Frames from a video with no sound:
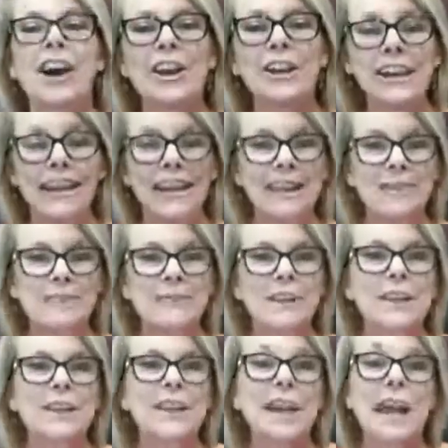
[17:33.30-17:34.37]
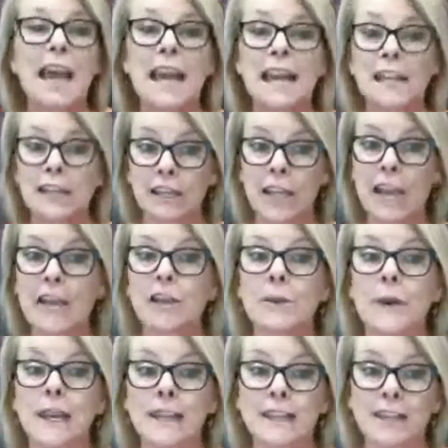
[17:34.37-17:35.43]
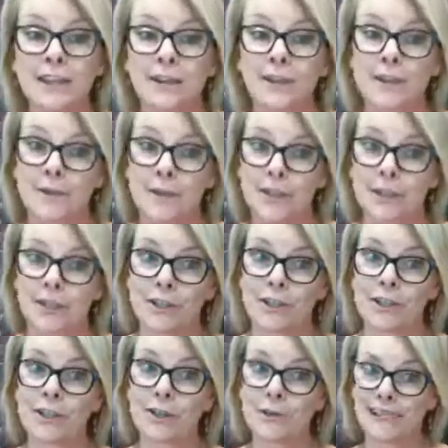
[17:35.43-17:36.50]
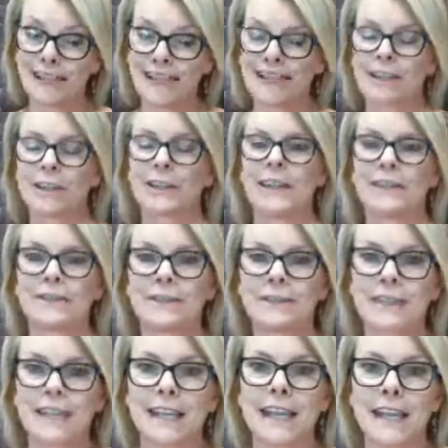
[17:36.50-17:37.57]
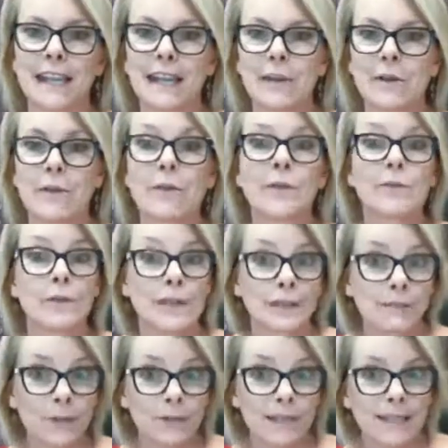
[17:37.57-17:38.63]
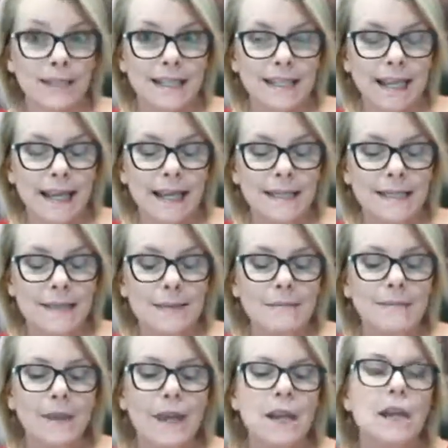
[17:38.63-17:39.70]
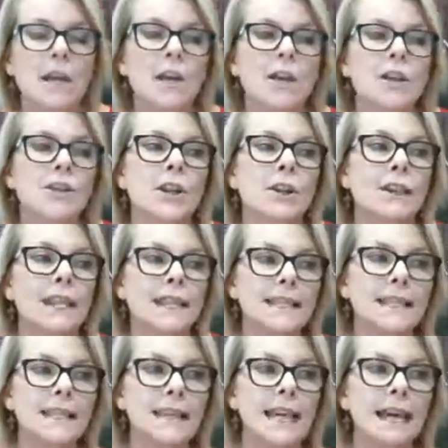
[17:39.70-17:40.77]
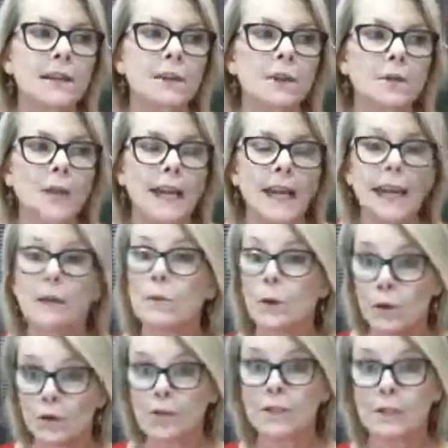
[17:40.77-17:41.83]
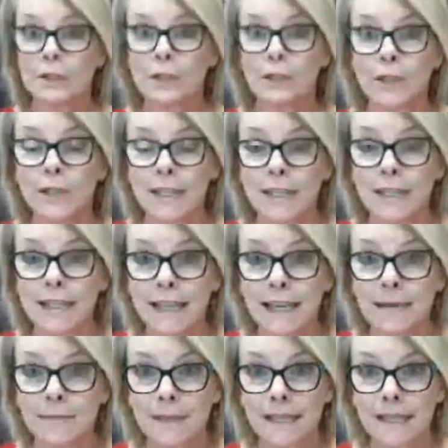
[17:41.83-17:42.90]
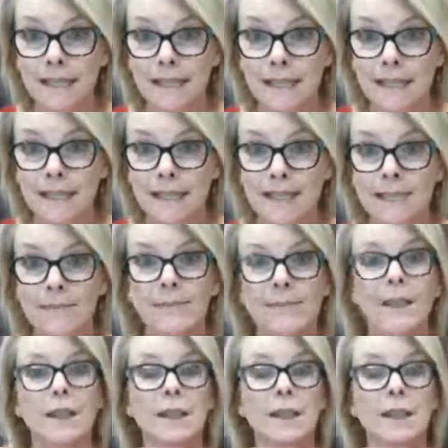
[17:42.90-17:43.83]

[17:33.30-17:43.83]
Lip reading: Okay. And can you answer those questions too, Anina? I'd love to hear your response to that. So let's now look at what your solution statement is.